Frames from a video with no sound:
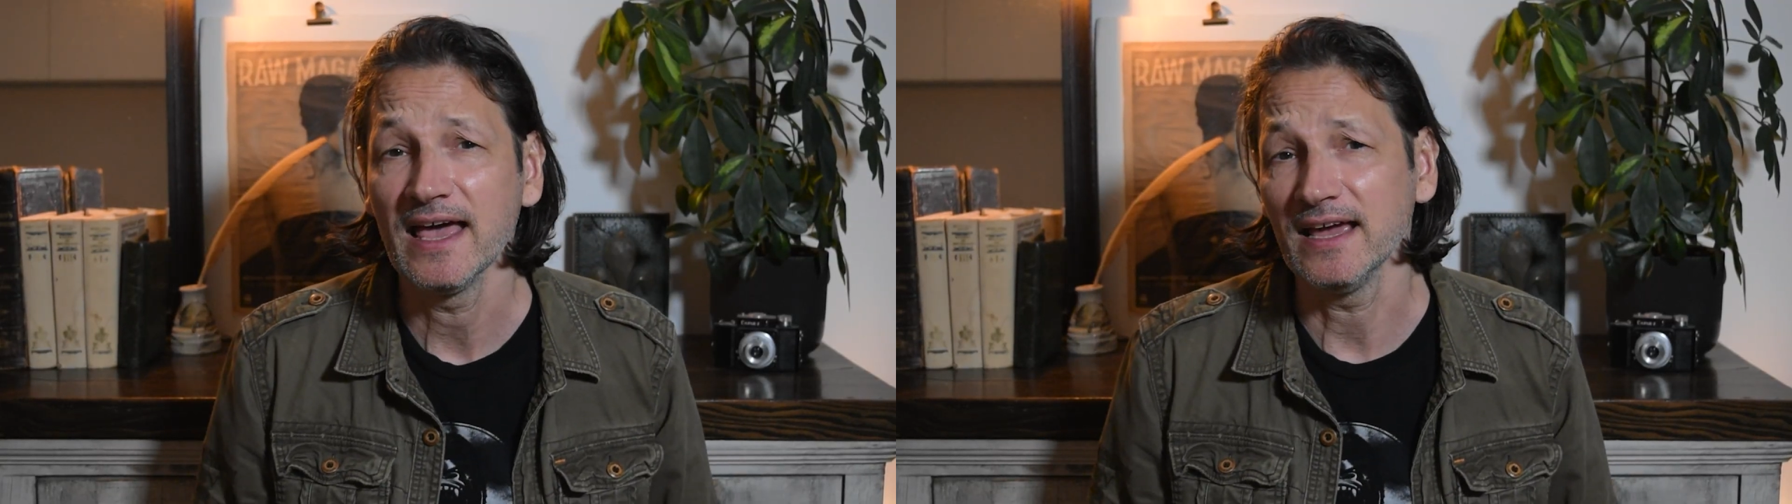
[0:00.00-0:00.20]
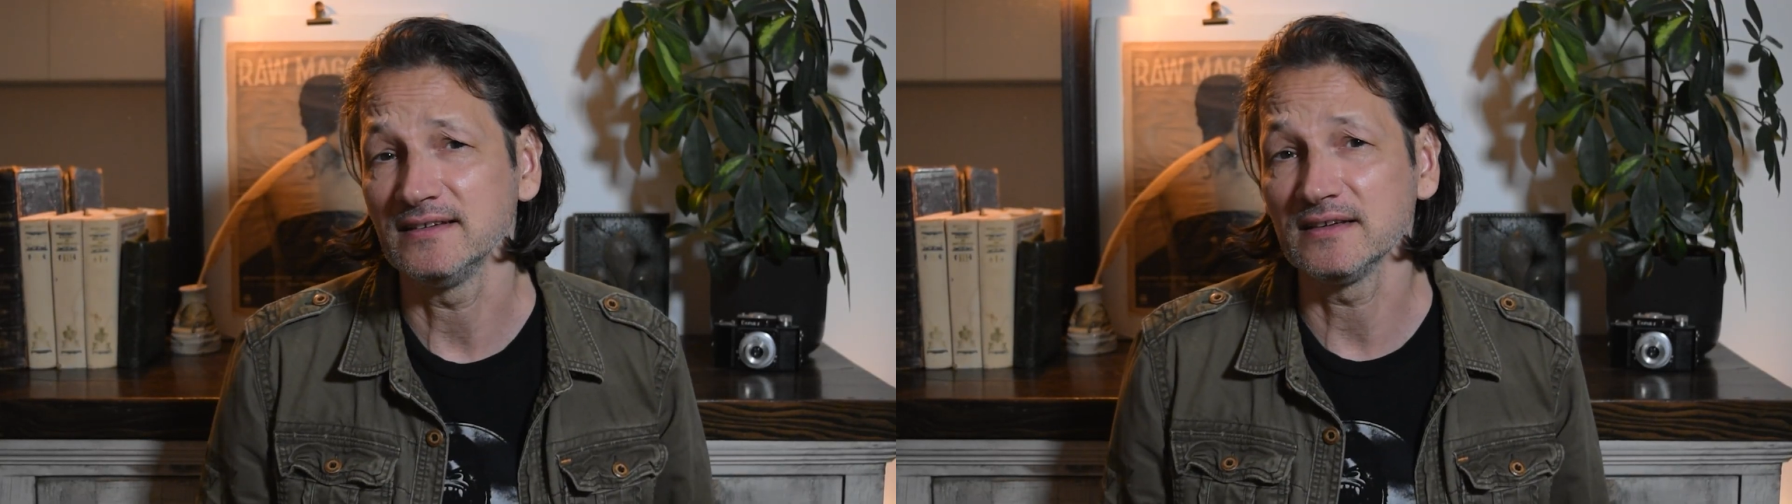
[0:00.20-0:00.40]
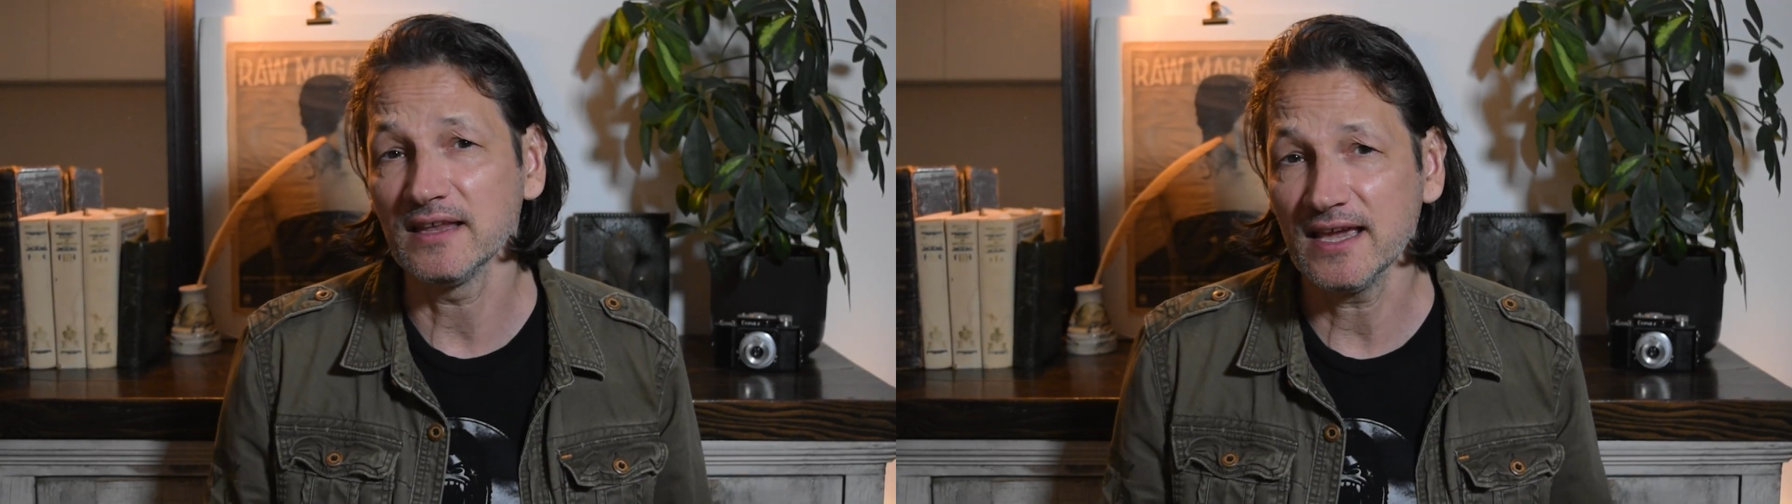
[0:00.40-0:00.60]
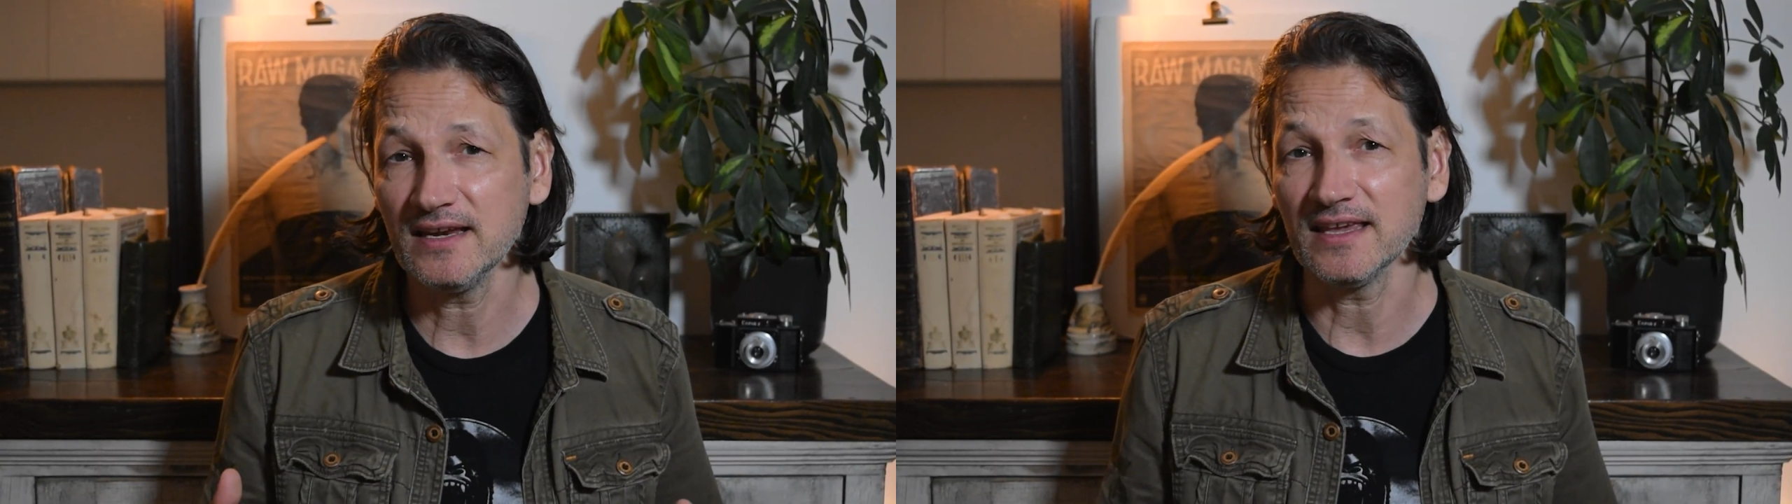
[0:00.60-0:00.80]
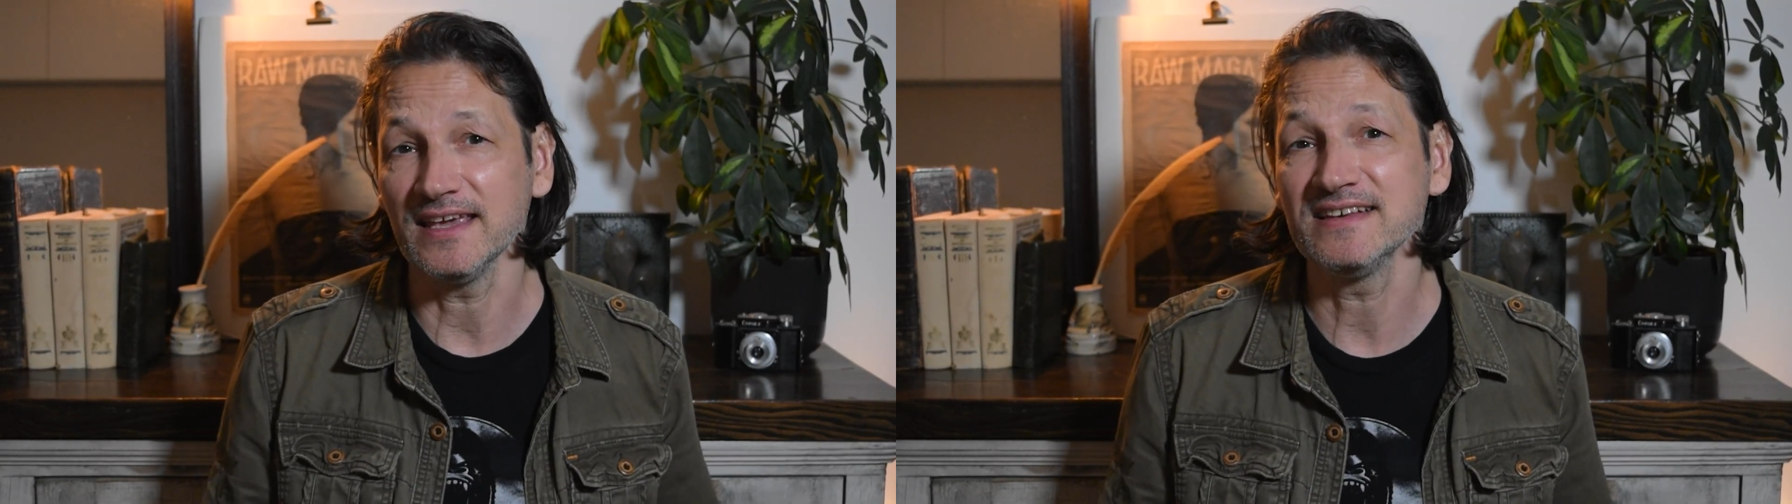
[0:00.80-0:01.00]
and
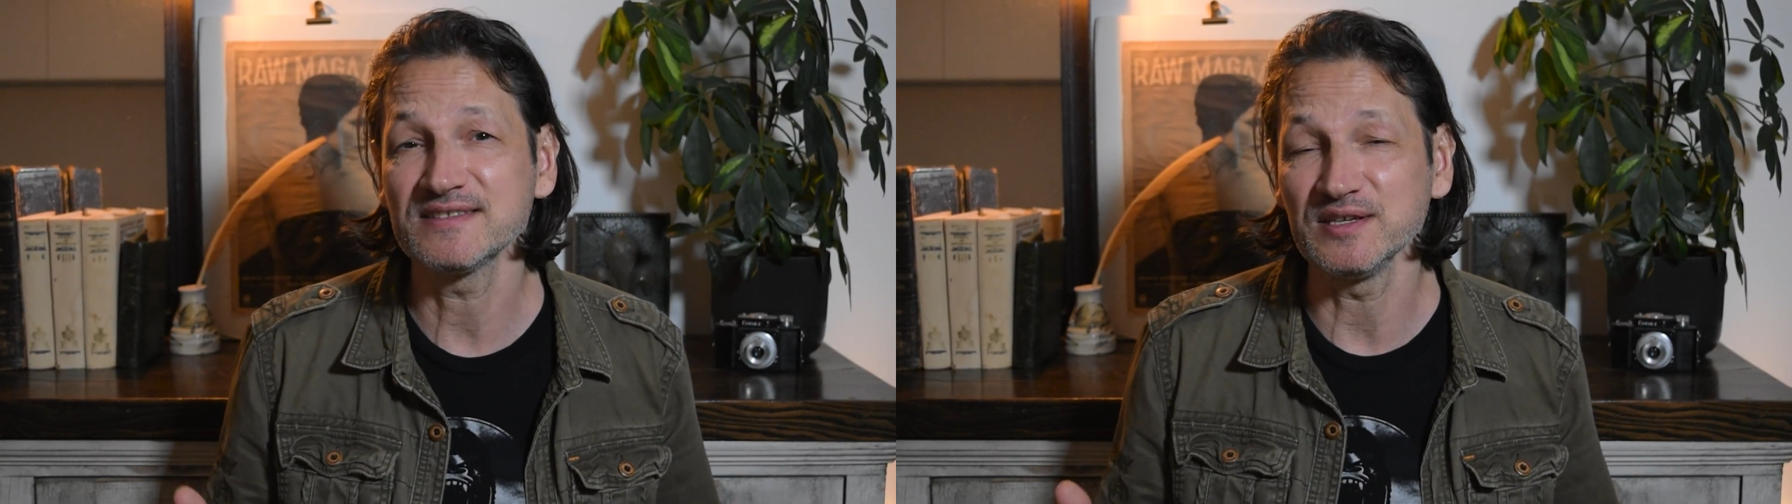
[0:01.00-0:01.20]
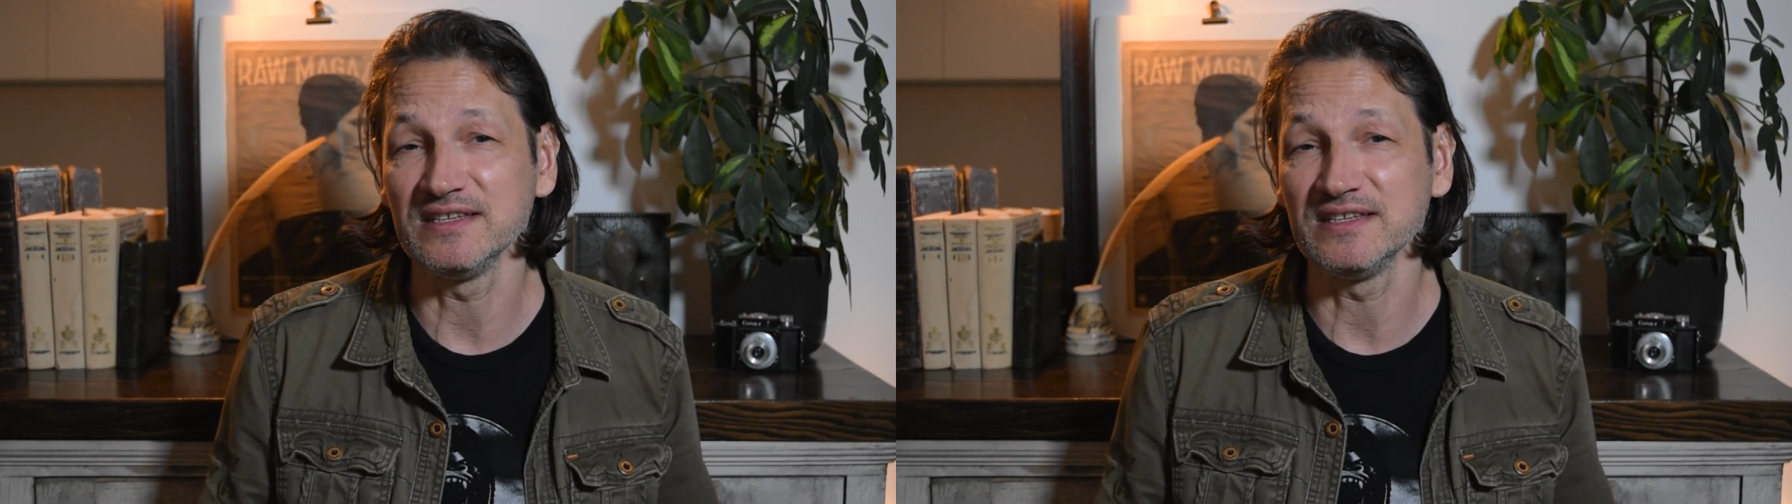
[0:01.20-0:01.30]
Delaney is the